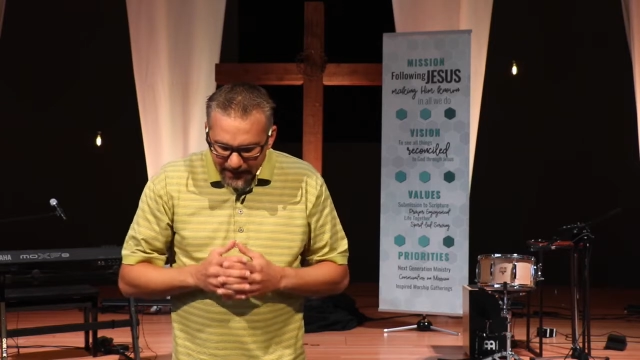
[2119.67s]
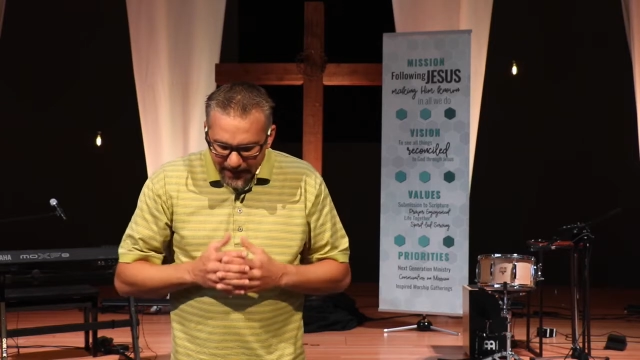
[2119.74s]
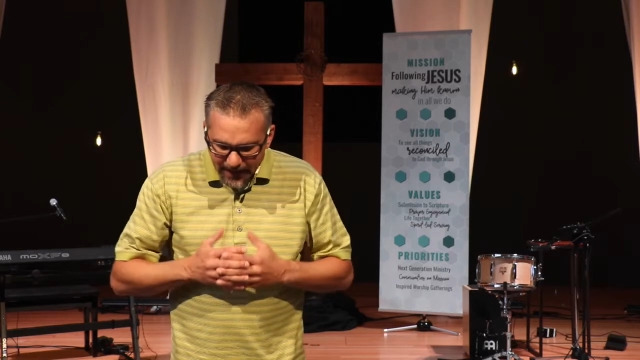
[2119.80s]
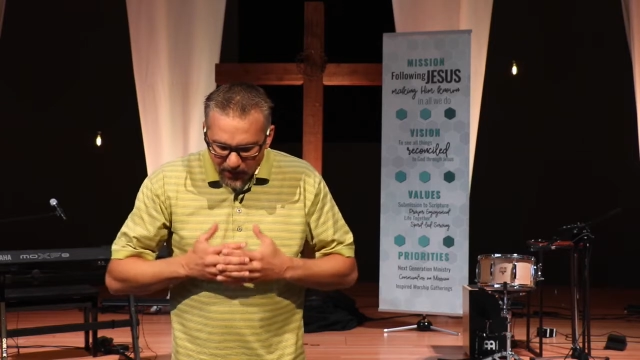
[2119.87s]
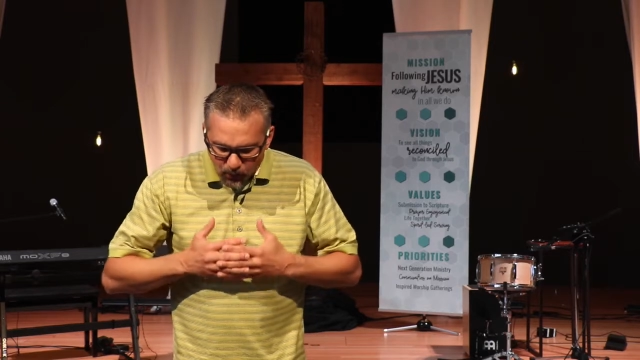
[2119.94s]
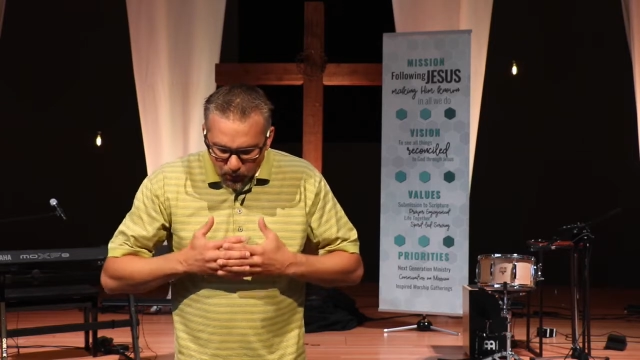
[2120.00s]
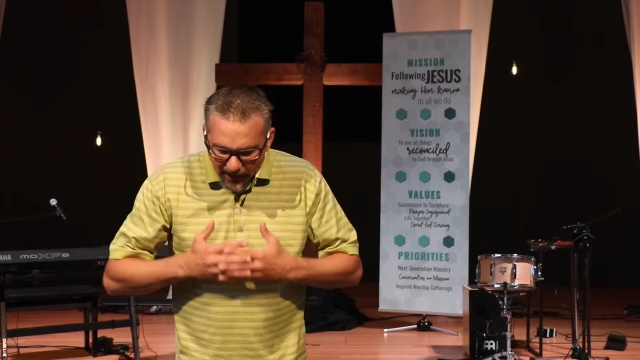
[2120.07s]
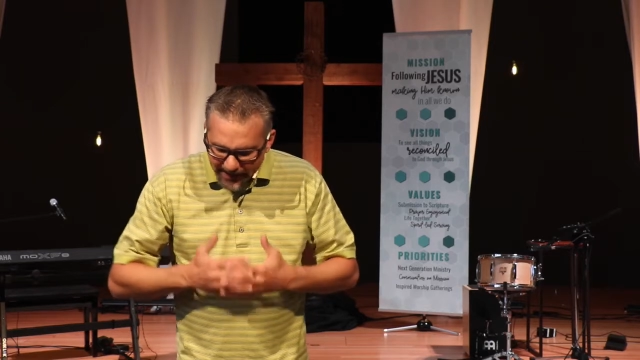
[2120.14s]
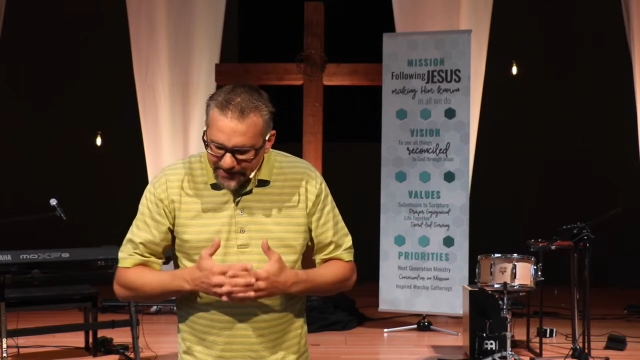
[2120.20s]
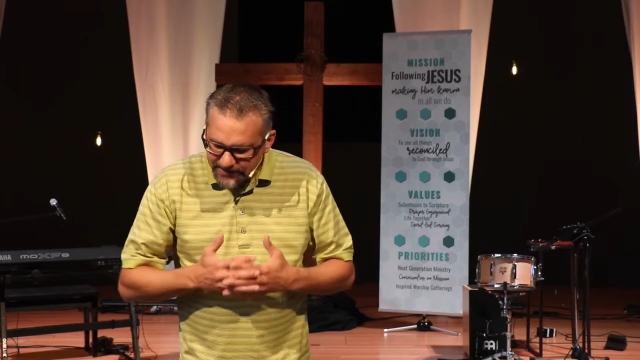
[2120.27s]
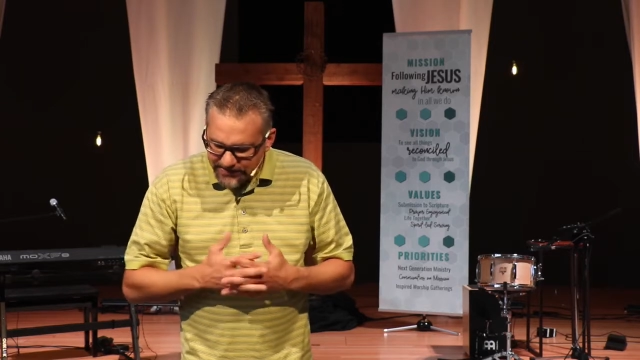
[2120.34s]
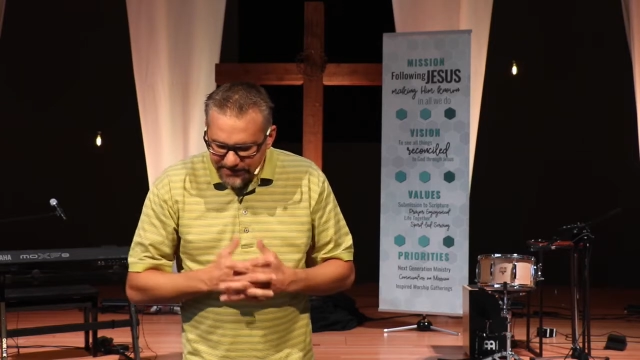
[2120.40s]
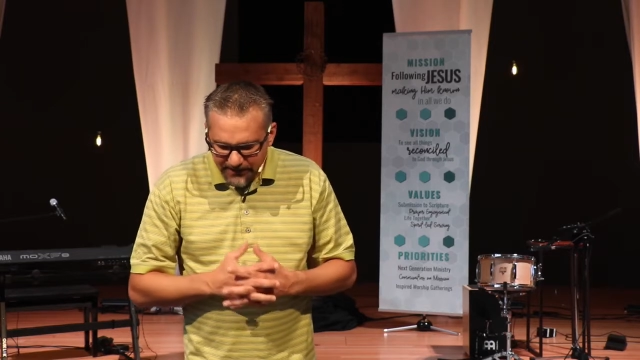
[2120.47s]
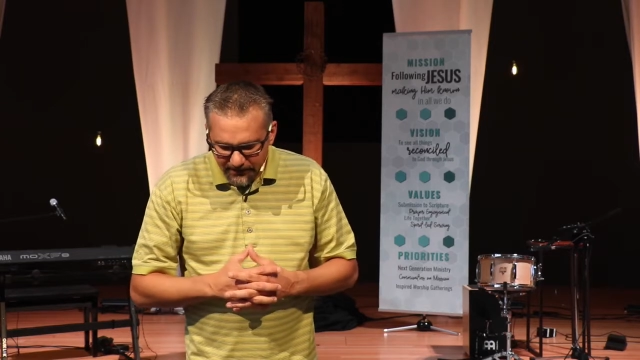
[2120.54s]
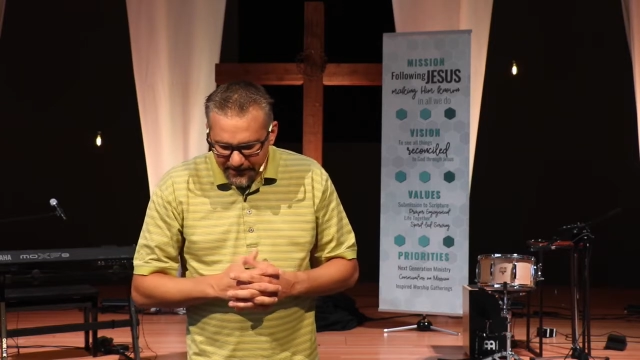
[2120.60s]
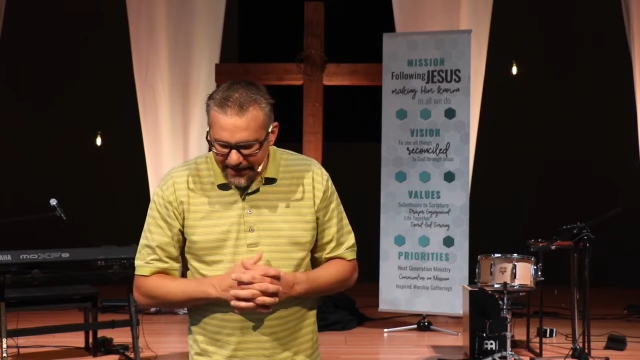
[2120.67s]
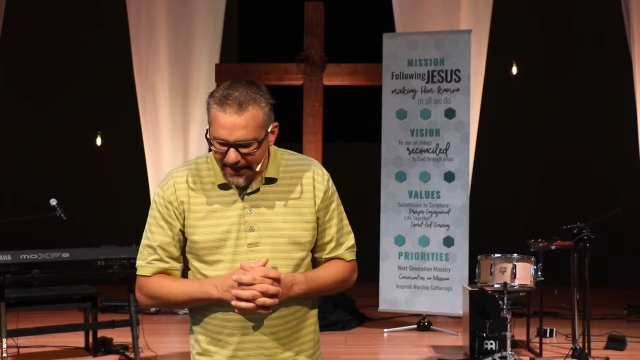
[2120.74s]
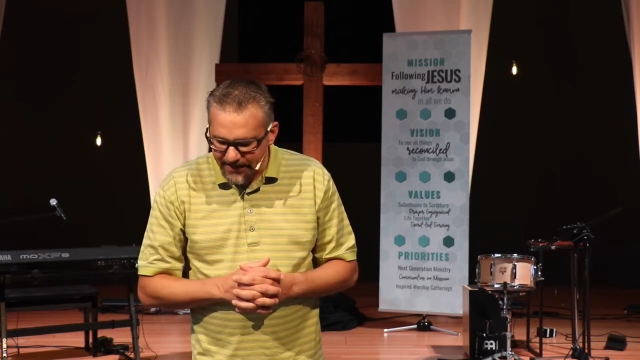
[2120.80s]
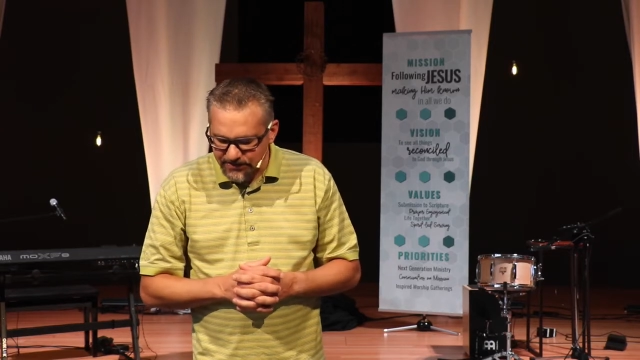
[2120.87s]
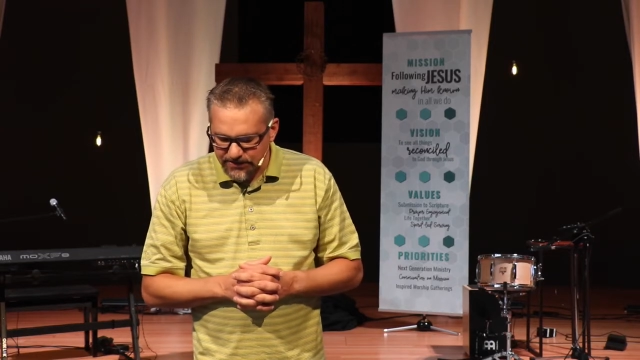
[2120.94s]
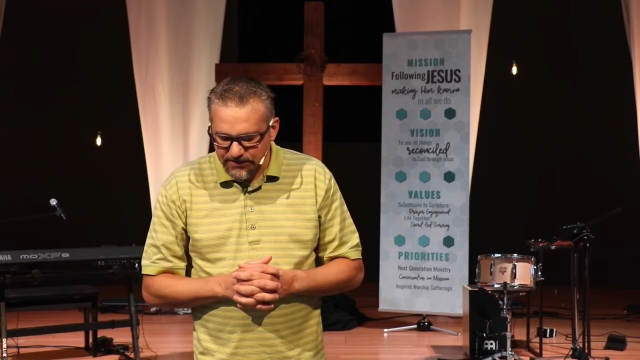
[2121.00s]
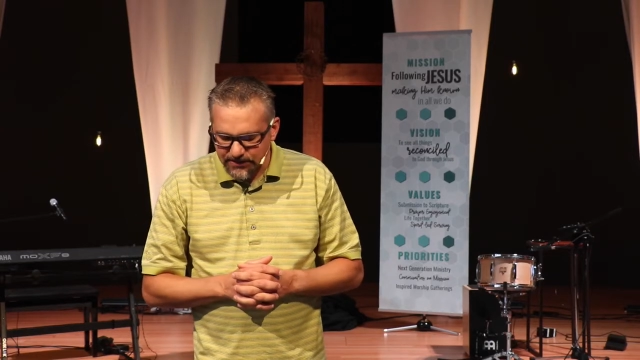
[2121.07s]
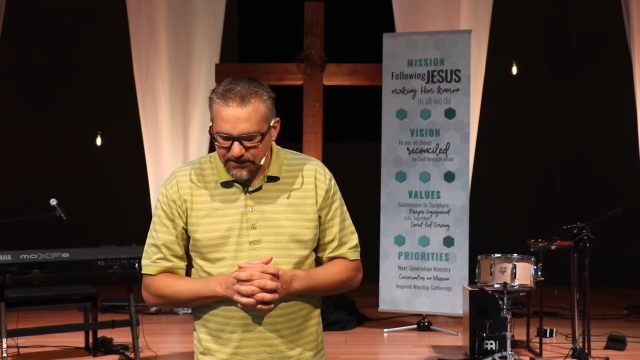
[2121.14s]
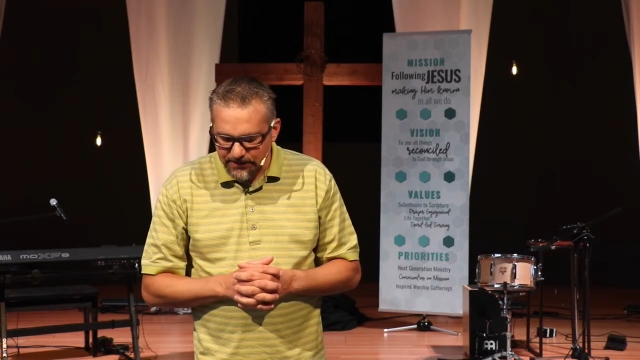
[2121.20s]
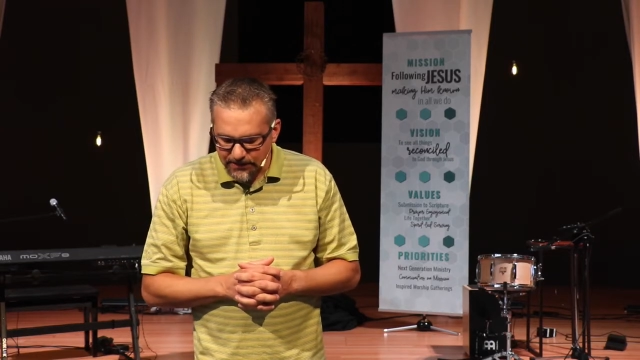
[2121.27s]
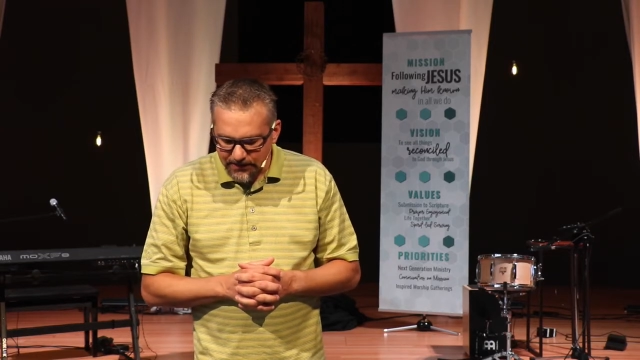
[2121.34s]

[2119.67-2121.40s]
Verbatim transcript: and reconciliation